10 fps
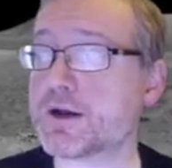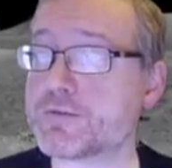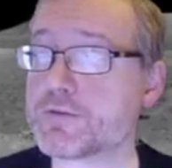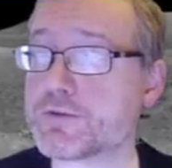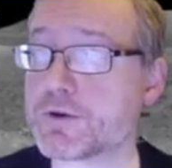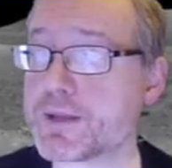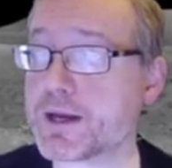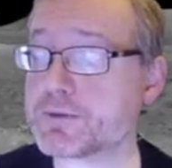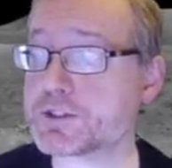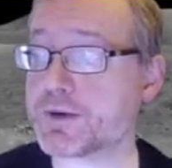From
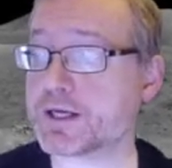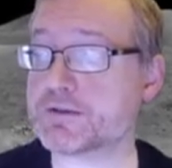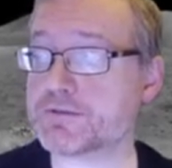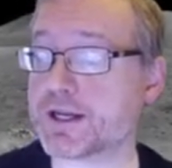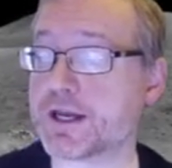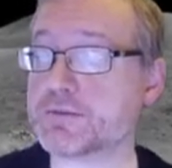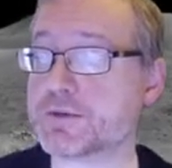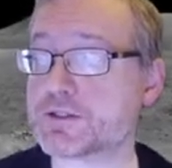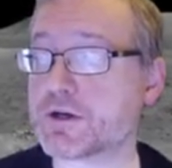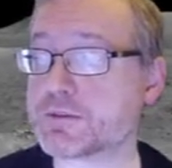that perspective, again,
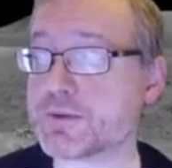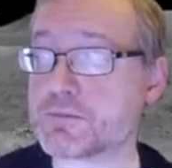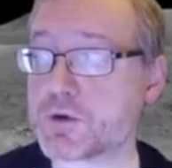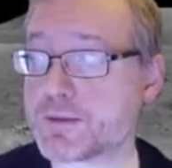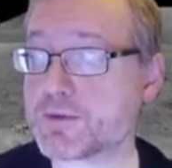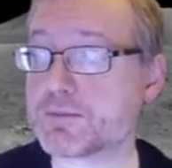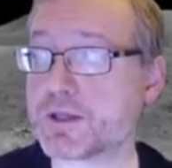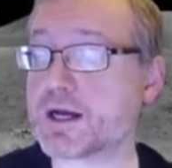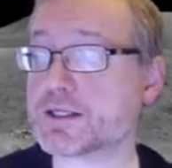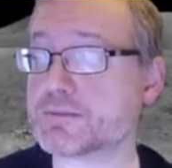we talked about primary
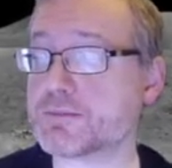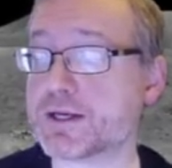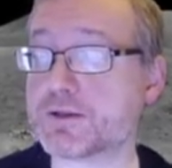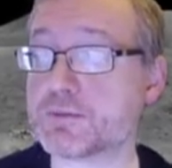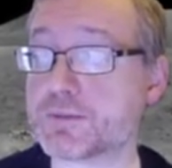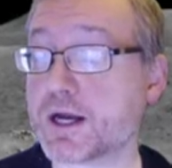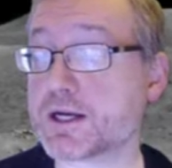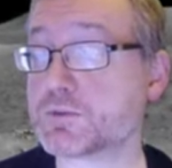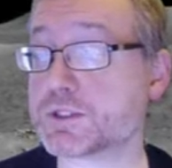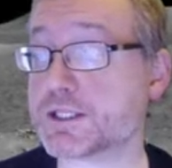blocks and payload
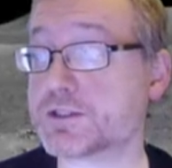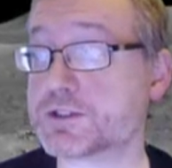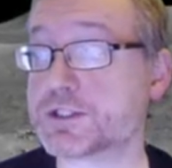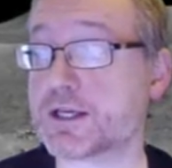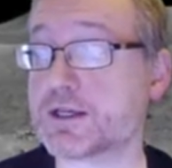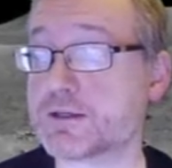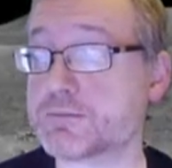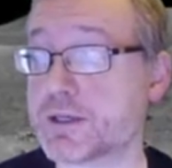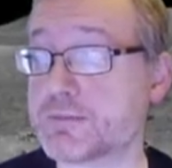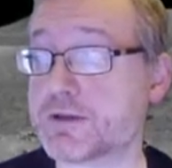blocks. What's interesting in
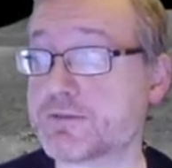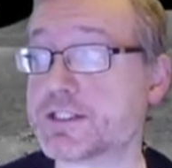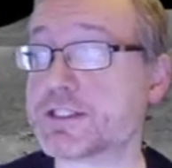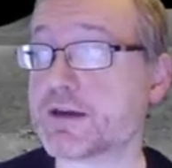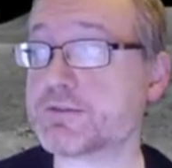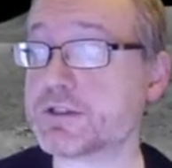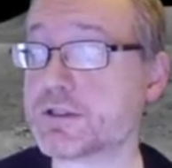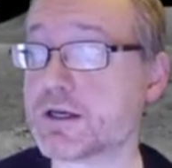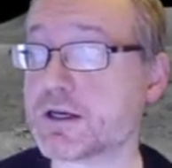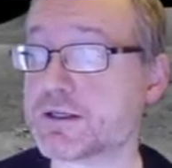
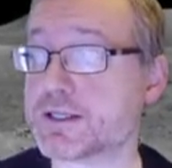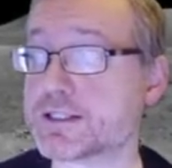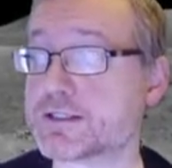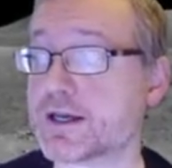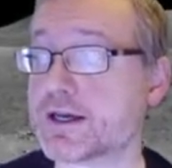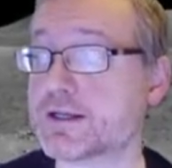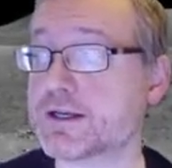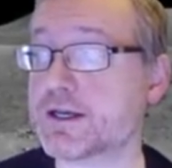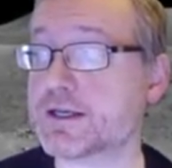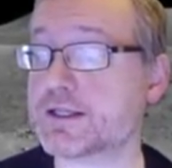BPv7 is that
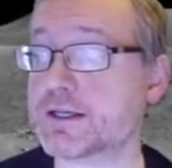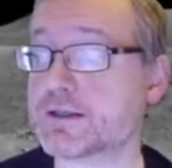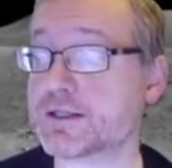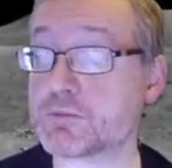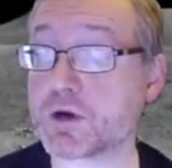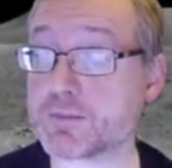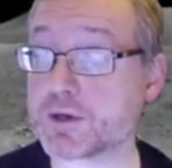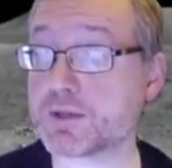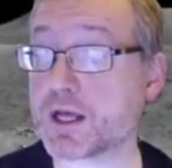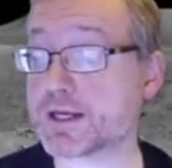the primary block